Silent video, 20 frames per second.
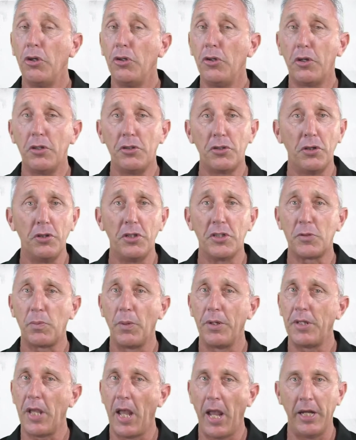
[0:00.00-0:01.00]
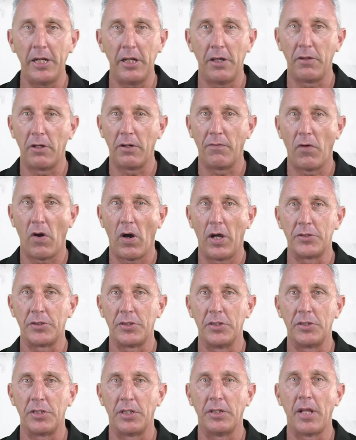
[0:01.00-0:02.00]
You can do this with any of the
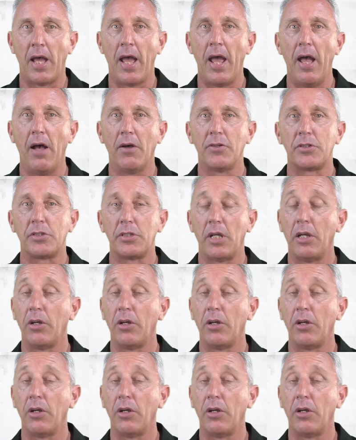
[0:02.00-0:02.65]
devices in the house,